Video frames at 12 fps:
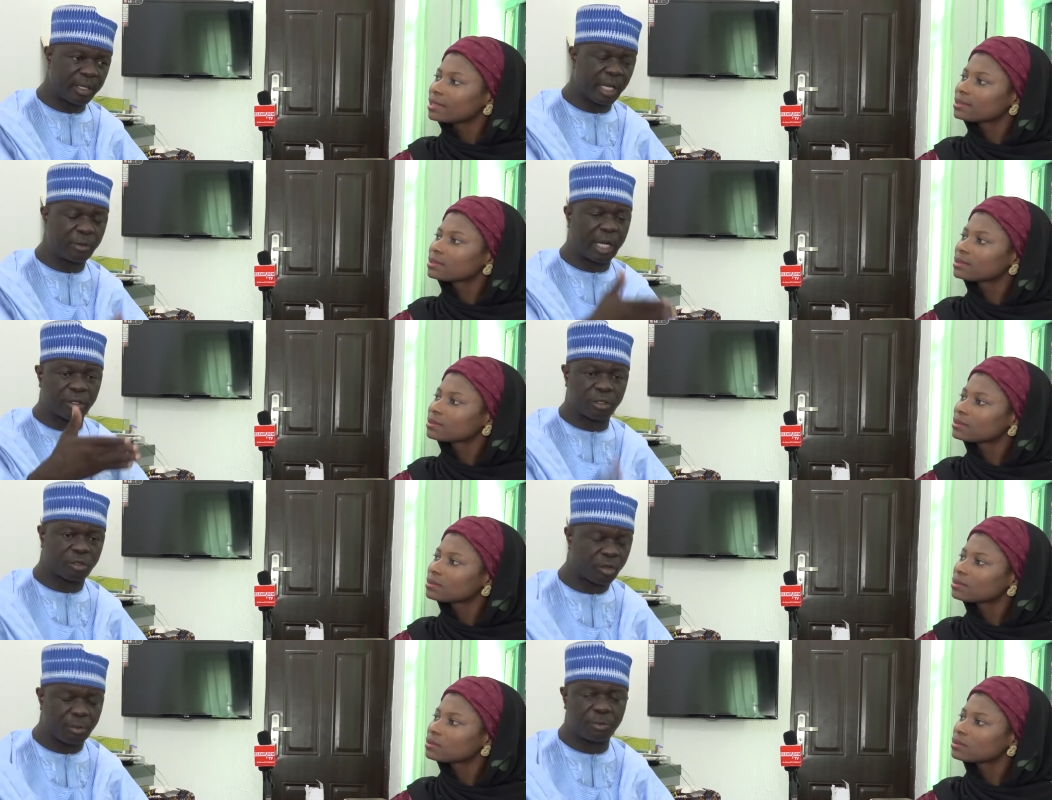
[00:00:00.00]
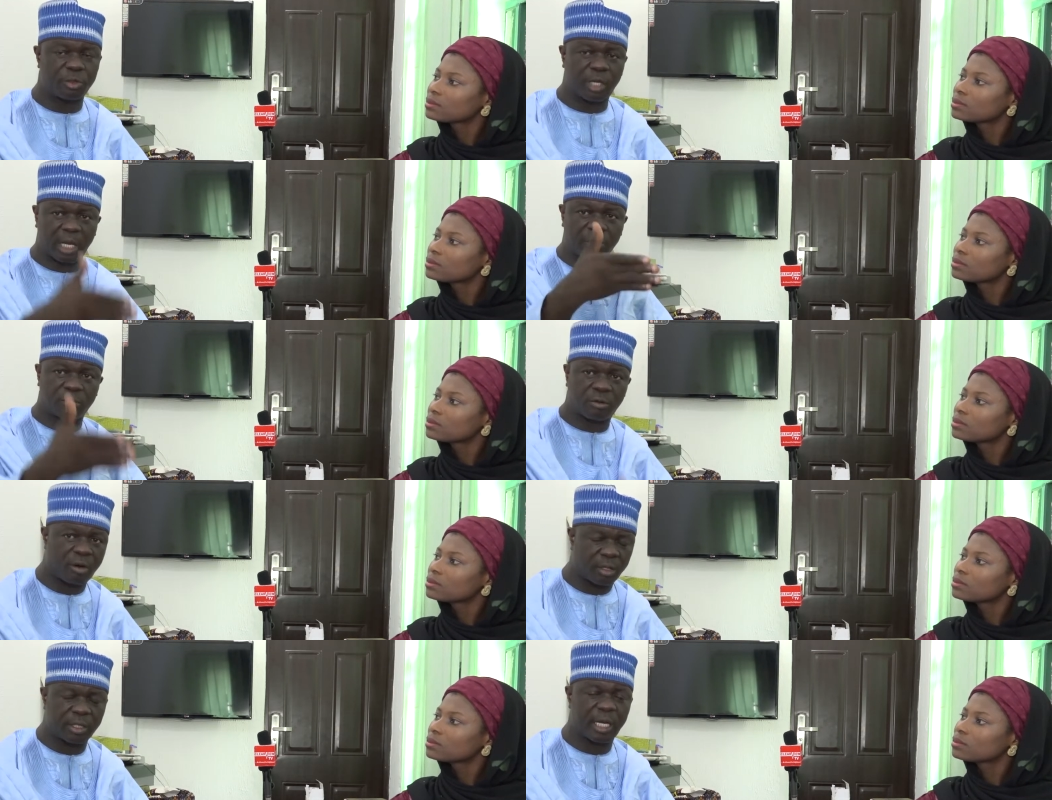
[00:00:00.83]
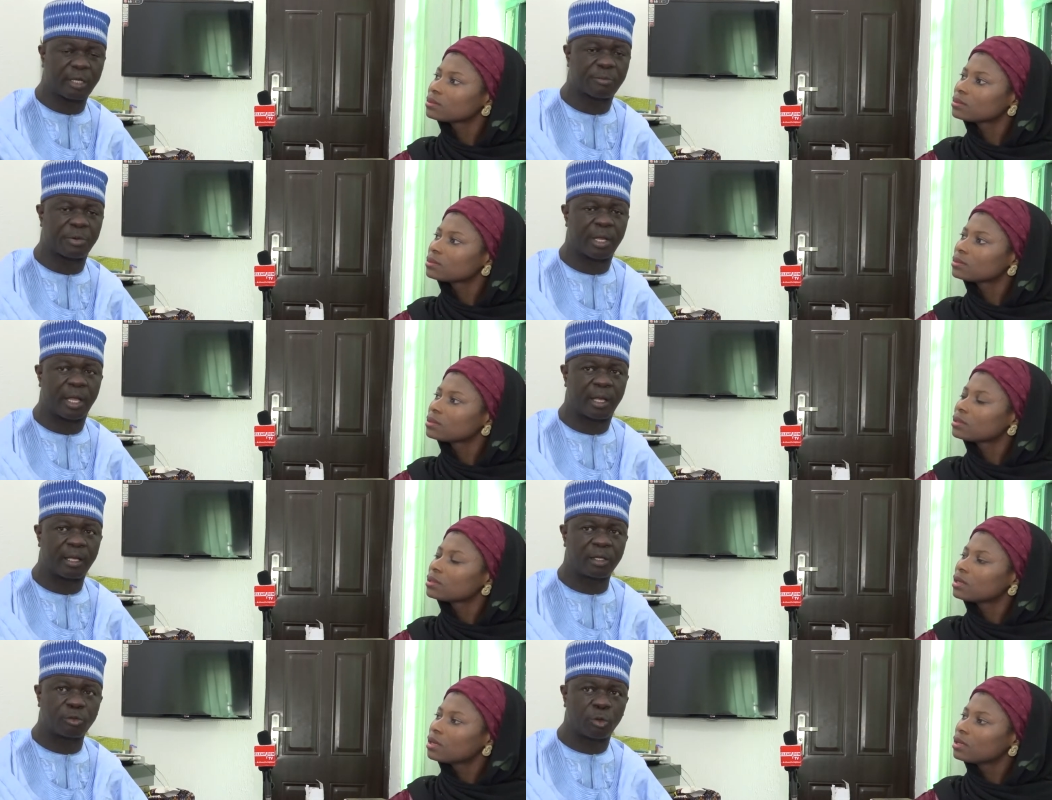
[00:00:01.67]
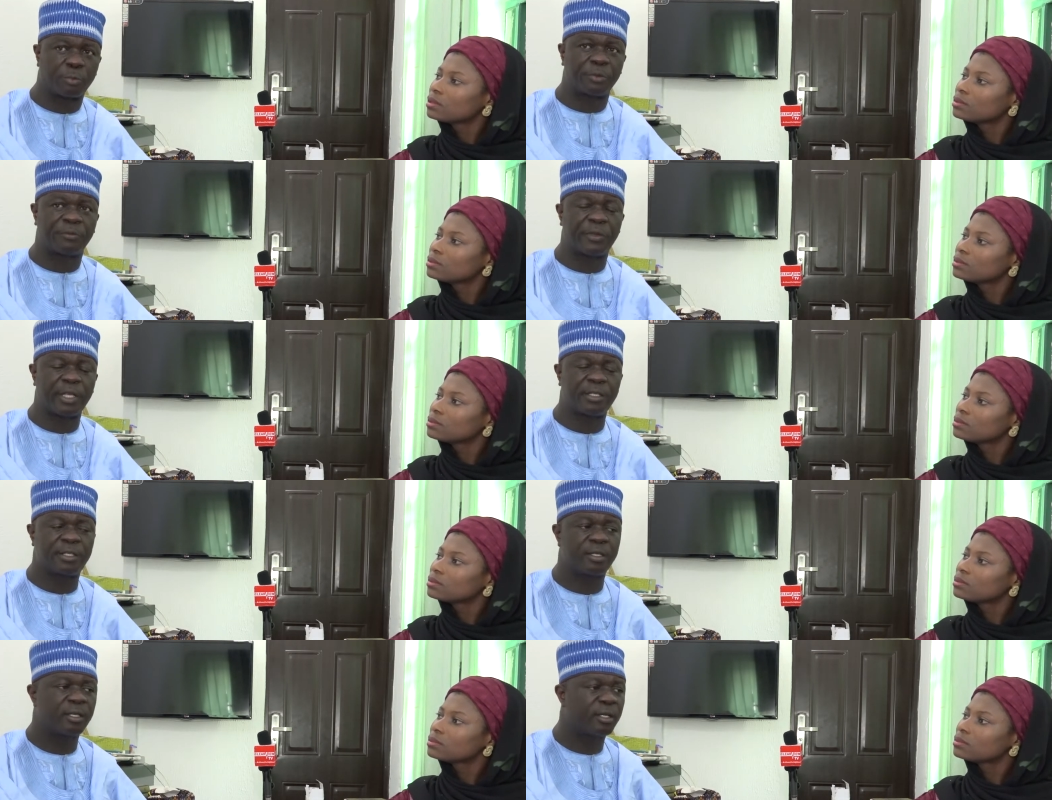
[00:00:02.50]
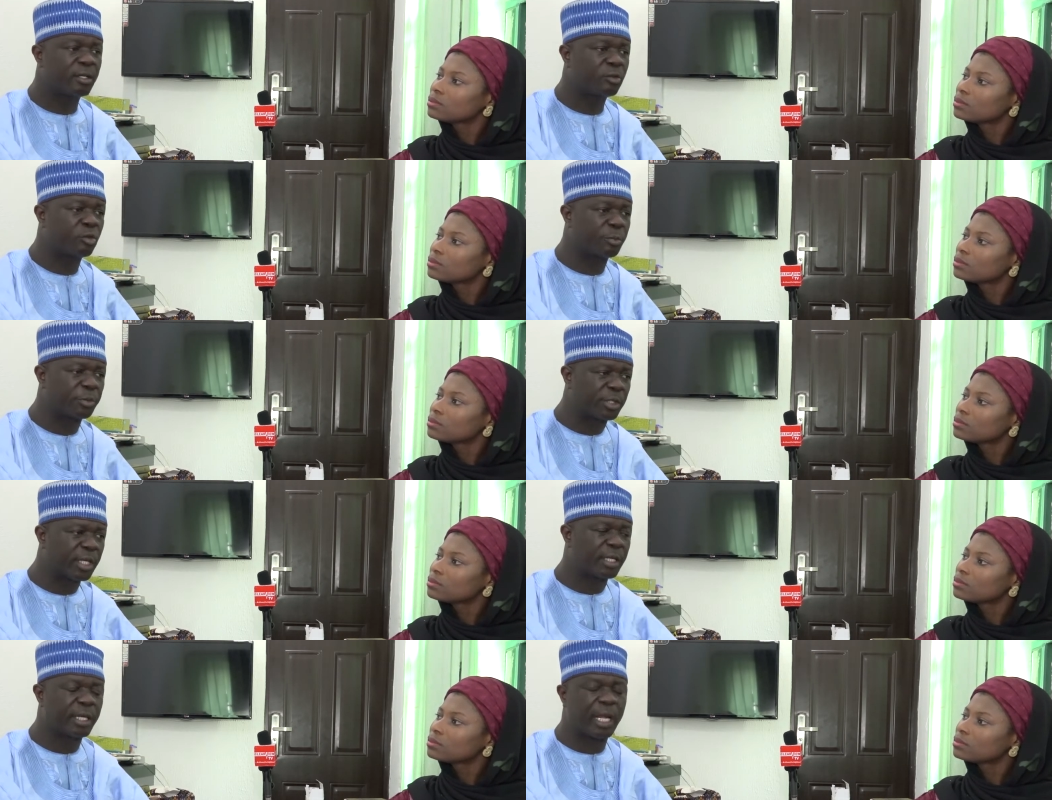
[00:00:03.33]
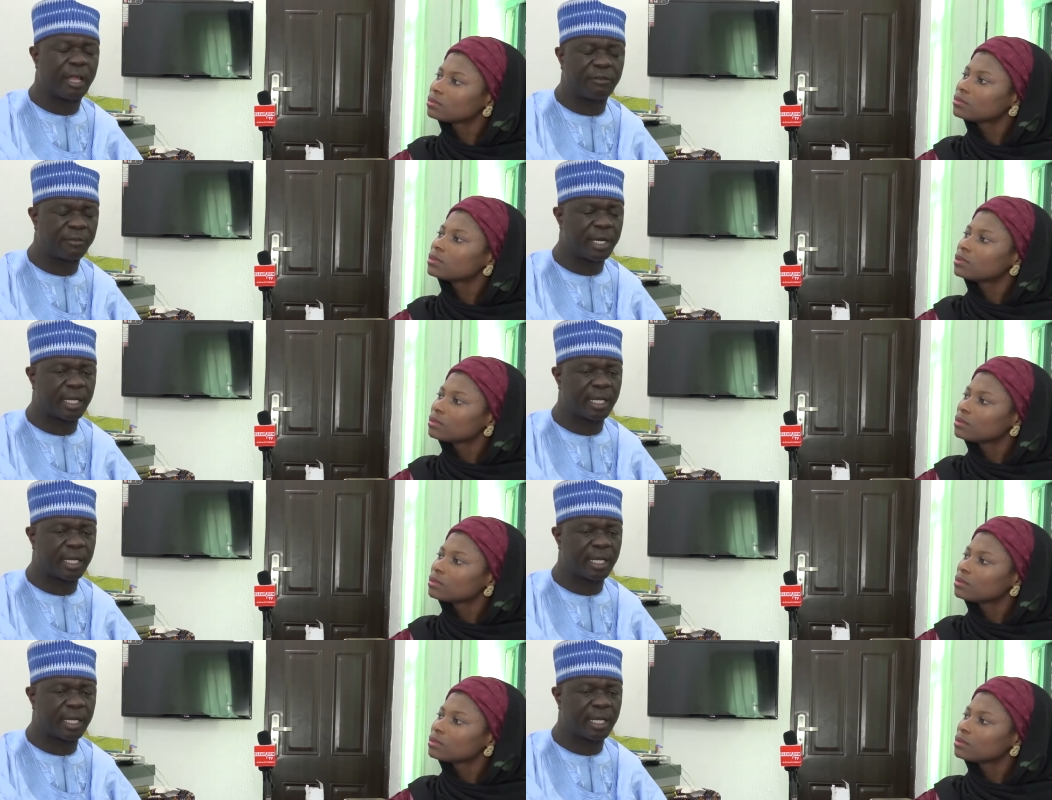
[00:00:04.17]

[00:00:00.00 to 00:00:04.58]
Speaker 1: then you can stop, you can cut that prayer to prevent to protect the life of